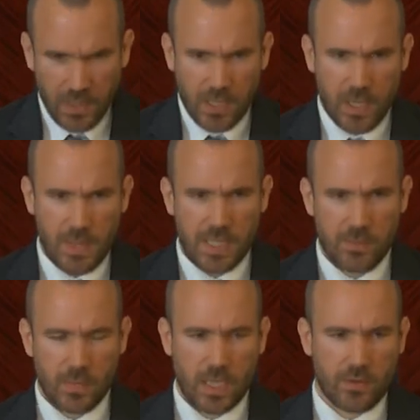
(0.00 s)
And it may
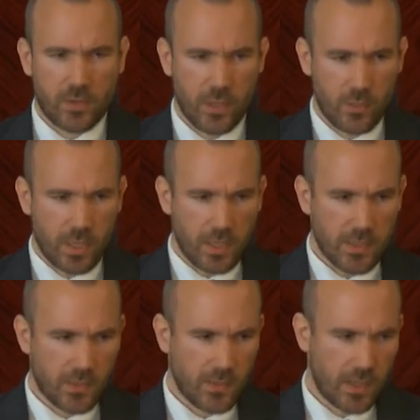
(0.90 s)
seem kind of
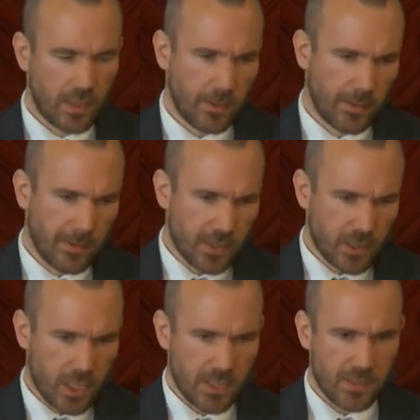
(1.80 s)
curious that
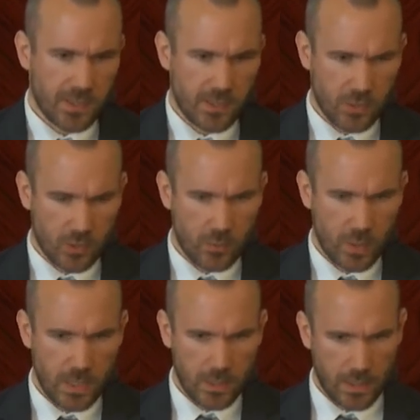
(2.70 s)
justice should
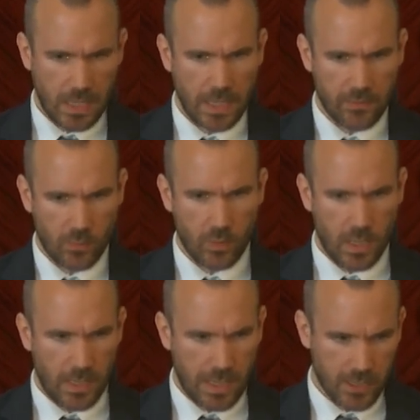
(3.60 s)
be the guide of all
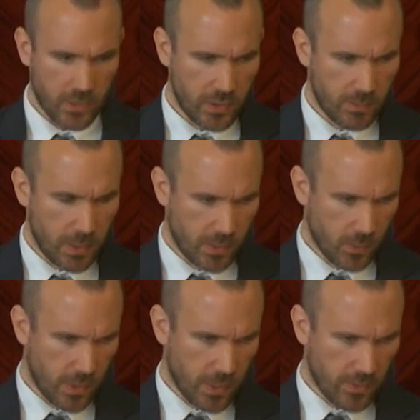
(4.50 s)
our actions, because
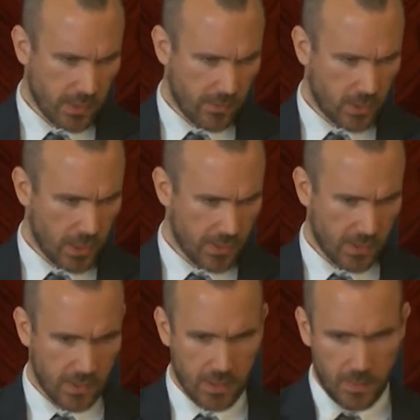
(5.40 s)
we think of
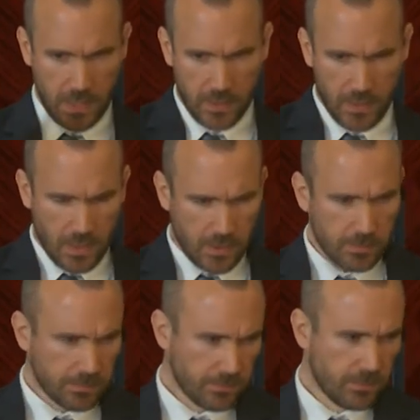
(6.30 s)
justice as being
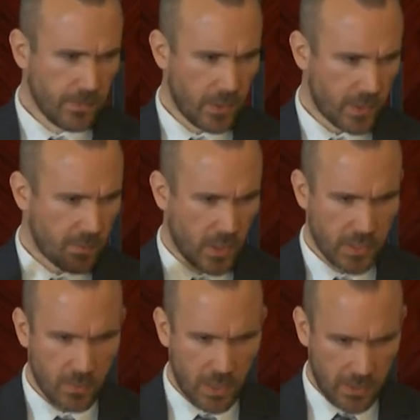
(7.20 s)
the
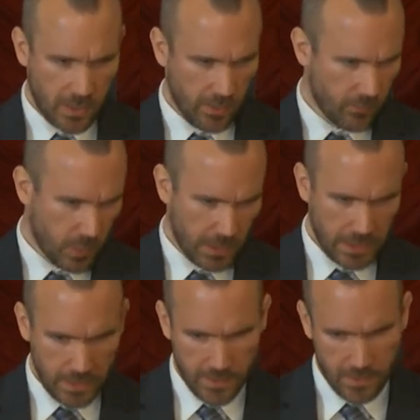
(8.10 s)
responsibility of
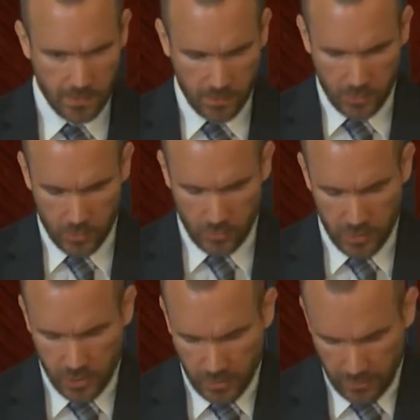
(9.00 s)
police and the
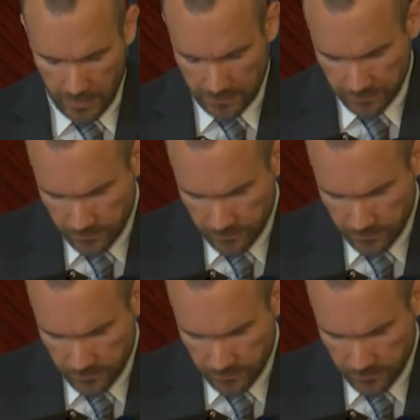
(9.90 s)
judiciary.